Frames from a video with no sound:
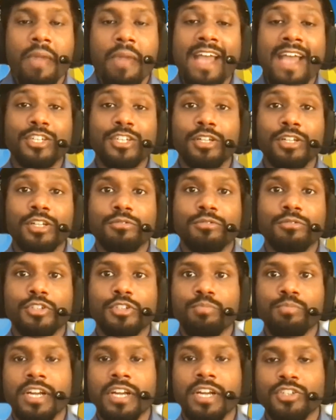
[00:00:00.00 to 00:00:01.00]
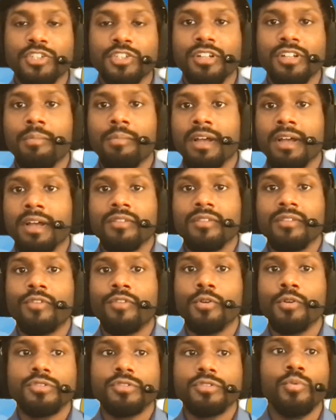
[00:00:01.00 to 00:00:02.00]
magical or special about the
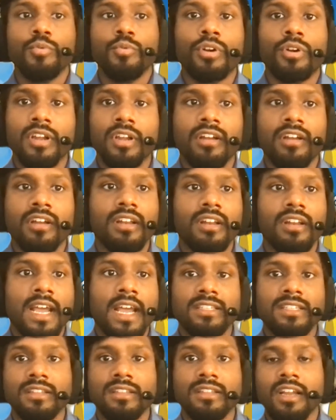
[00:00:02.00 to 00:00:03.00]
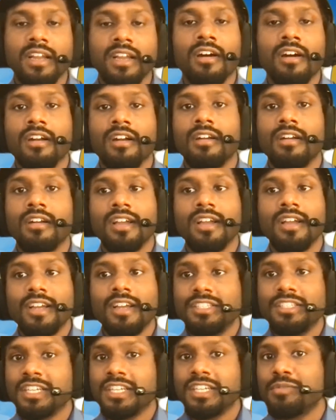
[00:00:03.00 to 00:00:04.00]
folks who work here at NASA. They are
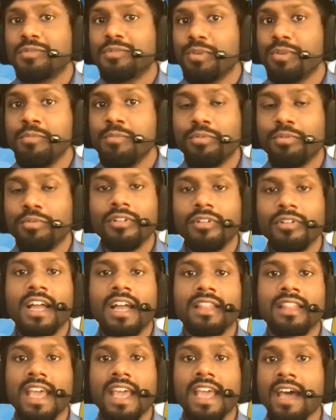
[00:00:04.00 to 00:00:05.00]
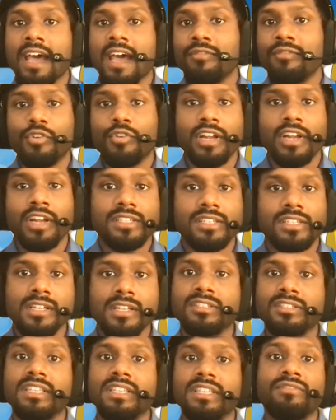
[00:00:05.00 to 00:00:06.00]
just people, and they have great
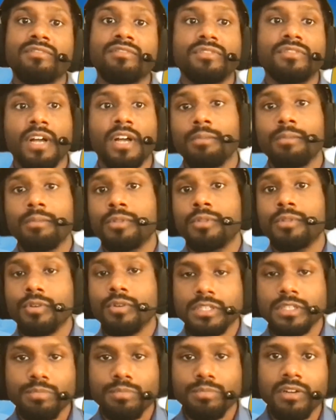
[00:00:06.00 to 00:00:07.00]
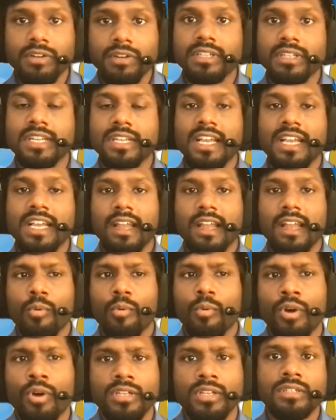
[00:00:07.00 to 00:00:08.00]
skills that they've developed through experience. And I
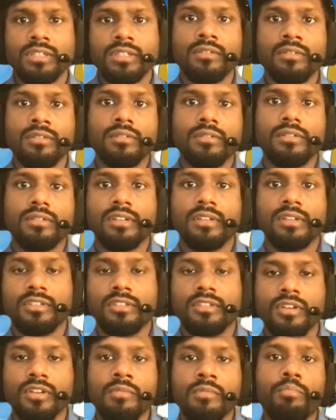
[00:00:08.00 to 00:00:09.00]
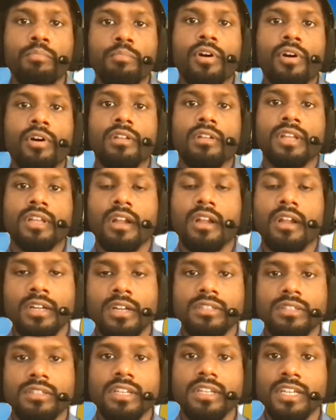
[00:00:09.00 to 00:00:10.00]
want to uh, to impart that
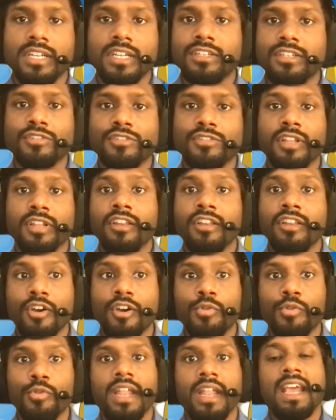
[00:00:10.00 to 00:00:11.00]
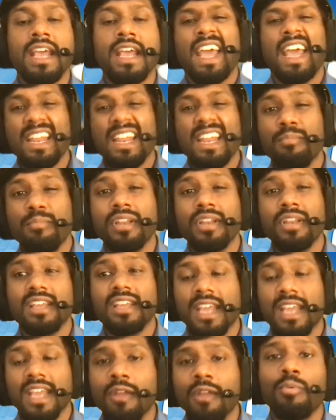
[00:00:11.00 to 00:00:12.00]
onto the interns so they know that anybody
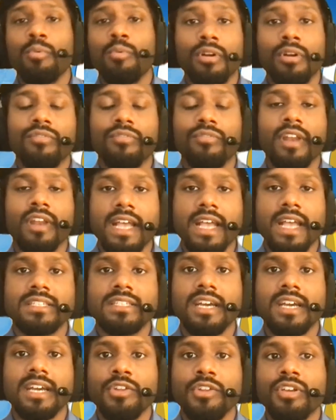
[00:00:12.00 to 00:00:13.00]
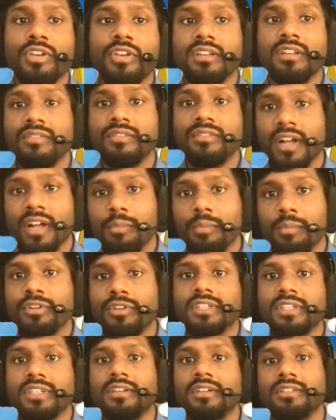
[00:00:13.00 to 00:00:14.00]
can work for NASA, and you can develop
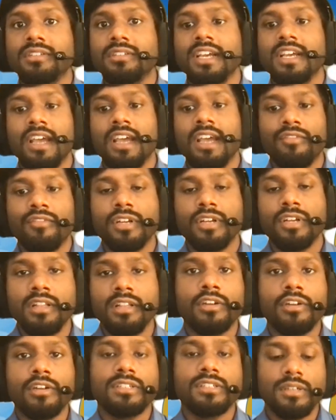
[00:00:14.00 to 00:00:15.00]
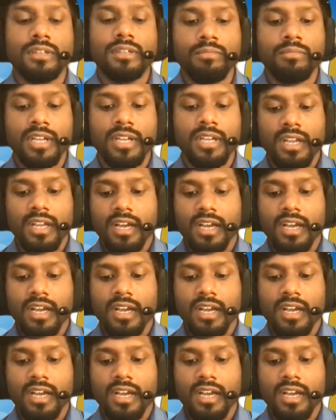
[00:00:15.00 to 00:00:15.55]
your skills and really learn some